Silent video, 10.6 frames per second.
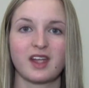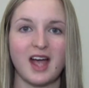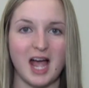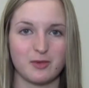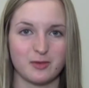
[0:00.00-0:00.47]

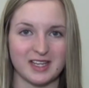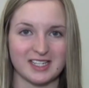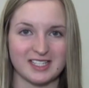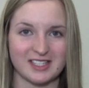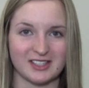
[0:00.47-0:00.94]
I'm
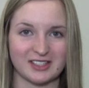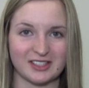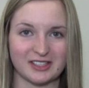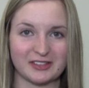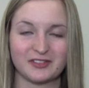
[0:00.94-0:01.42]
Amanda
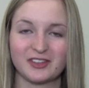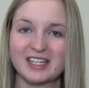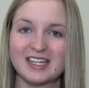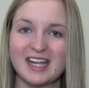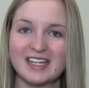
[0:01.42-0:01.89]
Siliker for
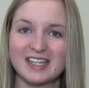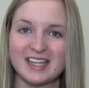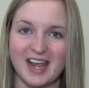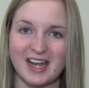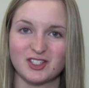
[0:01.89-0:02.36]
Canadian
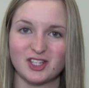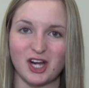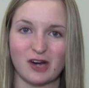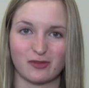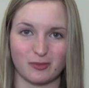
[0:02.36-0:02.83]

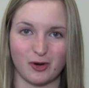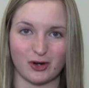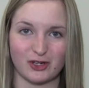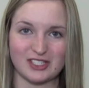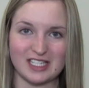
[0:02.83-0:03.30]
HR
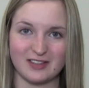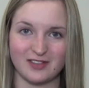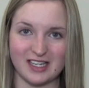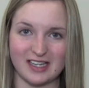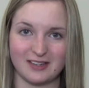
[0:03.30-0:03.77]
Reporter
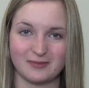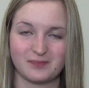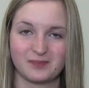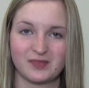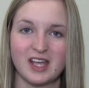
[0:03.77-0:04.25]
TV.
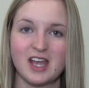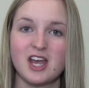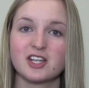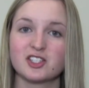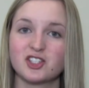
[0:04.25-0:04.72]

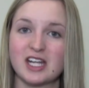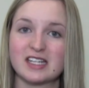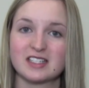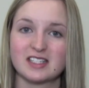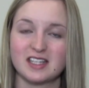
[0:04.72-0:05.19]

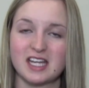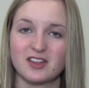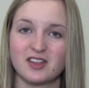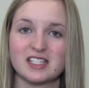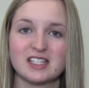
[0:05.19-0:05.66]
Jane
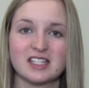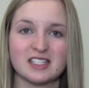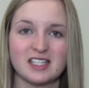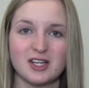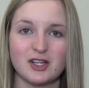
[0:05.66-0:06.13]
Sleeth is the
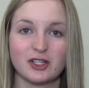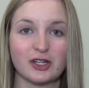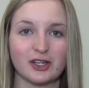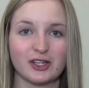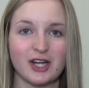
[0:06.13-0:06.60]
Senior
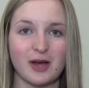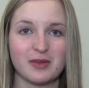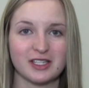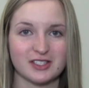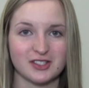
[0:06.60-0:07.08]

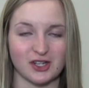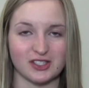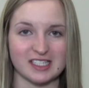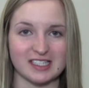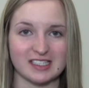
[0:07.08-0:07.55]
Ergonomic
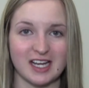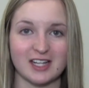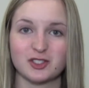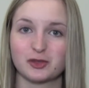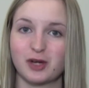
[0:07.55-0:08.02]
Consultant
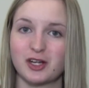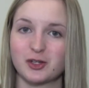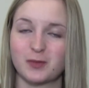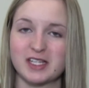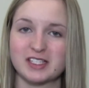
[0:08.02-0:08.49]
at
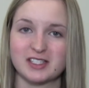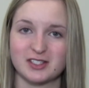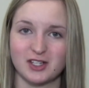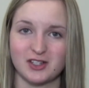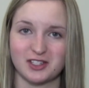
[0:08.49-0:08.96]
Toronto-based
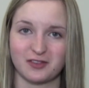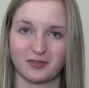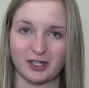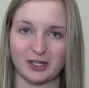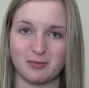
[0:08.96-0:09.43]
consulting
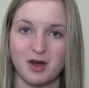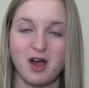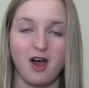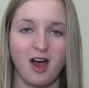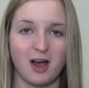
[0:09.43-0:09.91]
firm
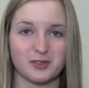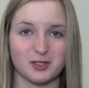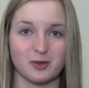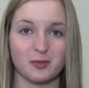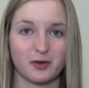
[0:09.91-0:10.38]

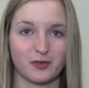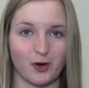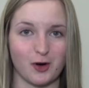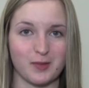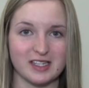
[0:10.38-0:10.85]
Optimal
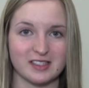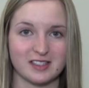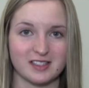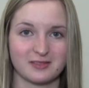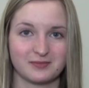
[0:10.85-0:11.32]
Performance.
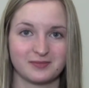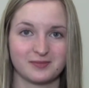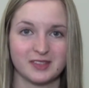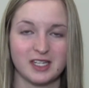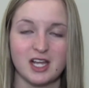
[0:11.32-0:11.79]

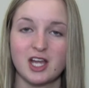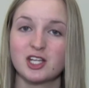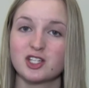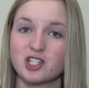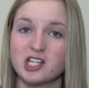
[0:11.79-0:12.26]

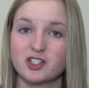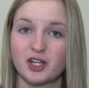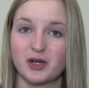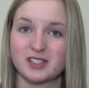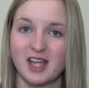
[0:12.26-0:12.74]
She
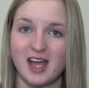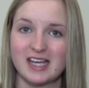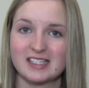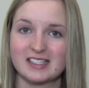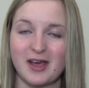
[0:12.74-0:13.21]
shows
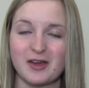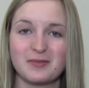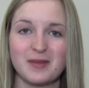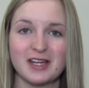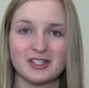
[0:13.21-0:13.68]
us how to
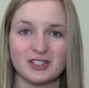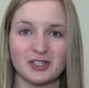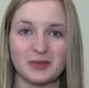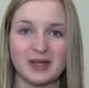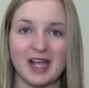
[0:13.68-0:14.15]
make
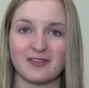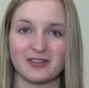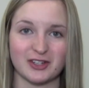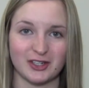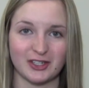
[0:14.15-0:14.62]
sure we have
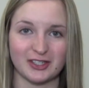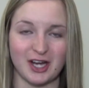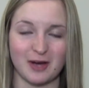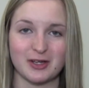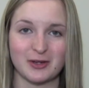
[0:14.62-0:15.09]
an
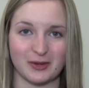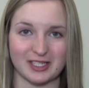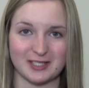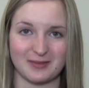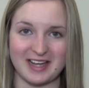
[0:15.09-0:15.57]
ergonomic
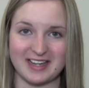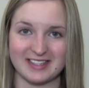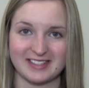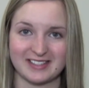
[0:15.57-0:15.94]
workspace.